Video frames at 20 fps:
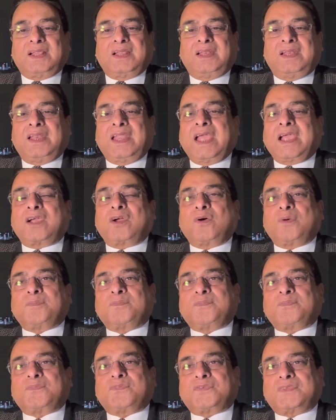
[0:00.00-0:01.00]
Lack
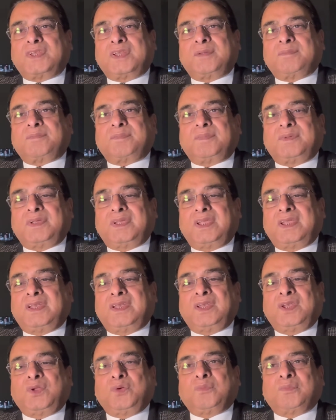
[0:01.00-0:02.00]
of sleep
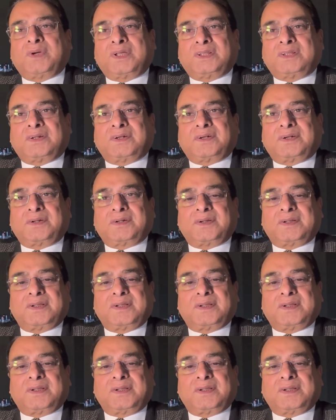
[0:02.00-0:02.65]
in new mother.